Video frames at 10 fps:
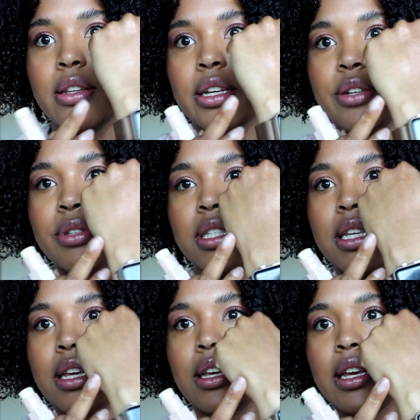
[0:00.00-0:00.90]
Like you
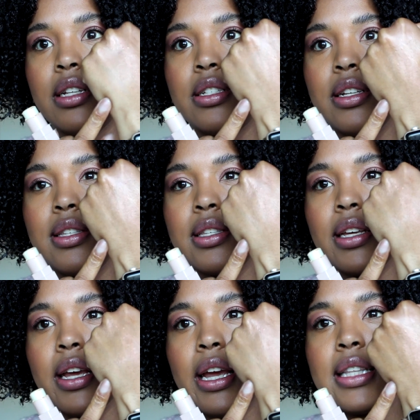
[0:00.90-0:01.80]
see,
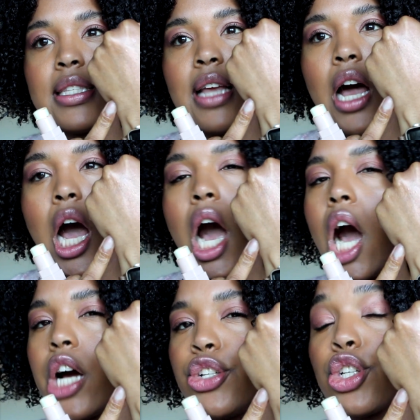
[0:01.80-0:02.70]
it's not
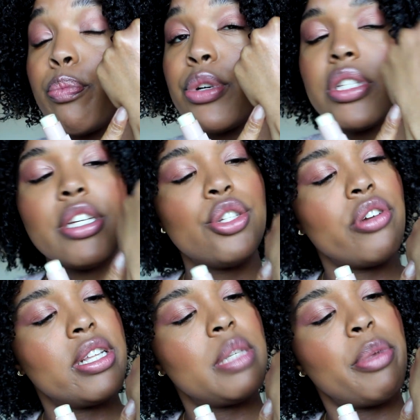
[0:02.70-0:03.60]
100%
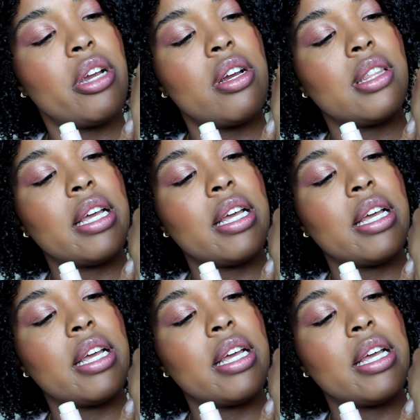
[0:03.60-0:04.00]
transparent.